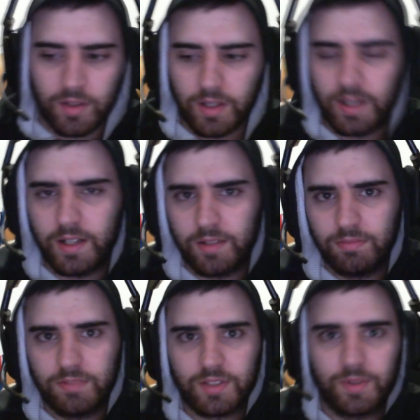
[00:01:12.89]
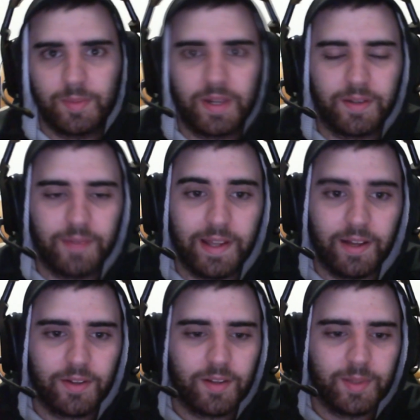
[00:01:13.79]
Doesn't really matter
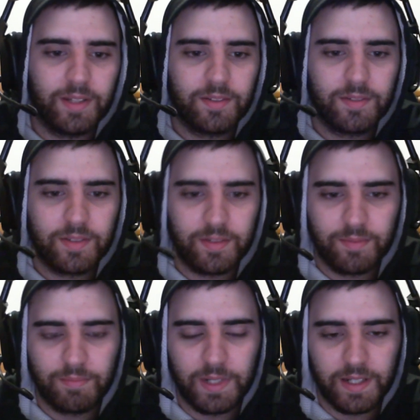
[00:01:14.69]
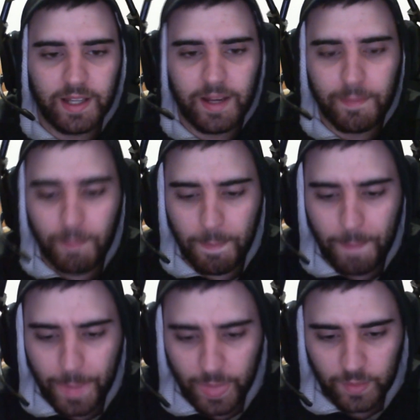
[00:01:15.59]
now, I mean, but
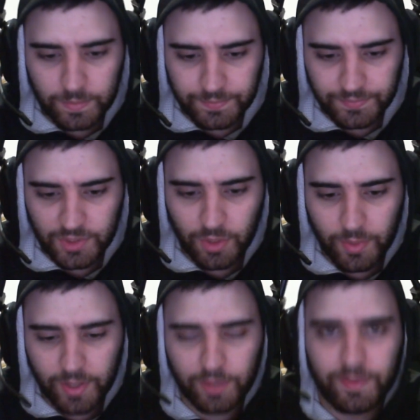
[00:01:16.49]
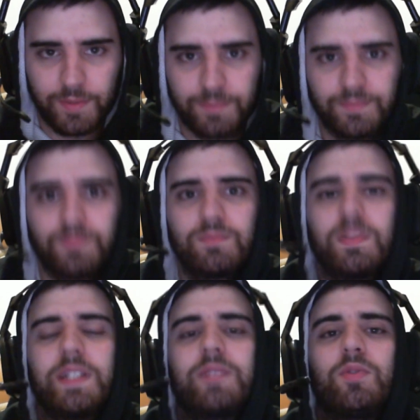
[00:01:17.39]
so we went over,
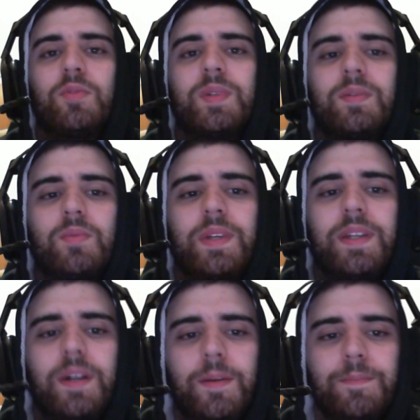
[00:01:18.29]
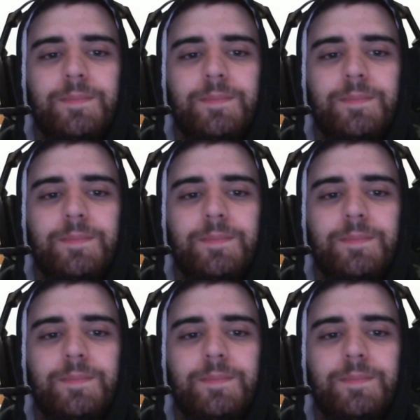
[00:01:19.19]
played Orbit. We had